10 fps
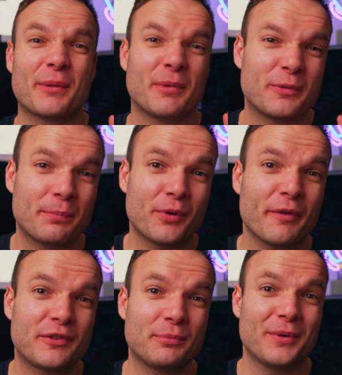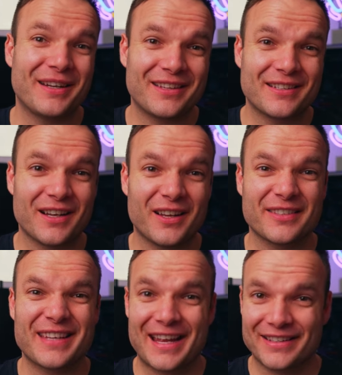of the most profitable in its
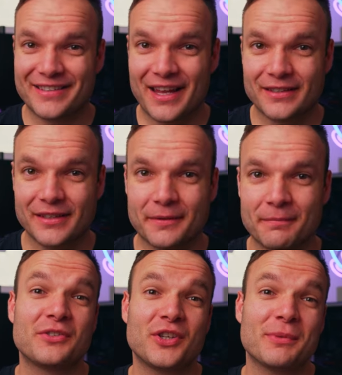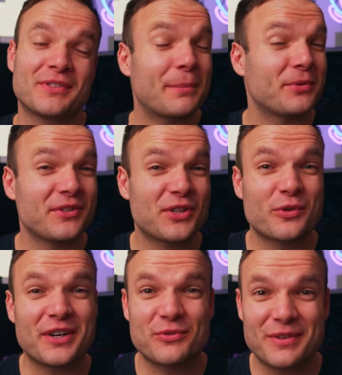class and sector. Consumer staples and
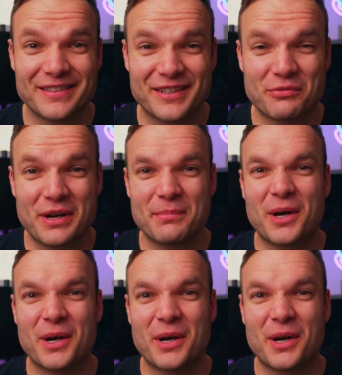discretionary is a great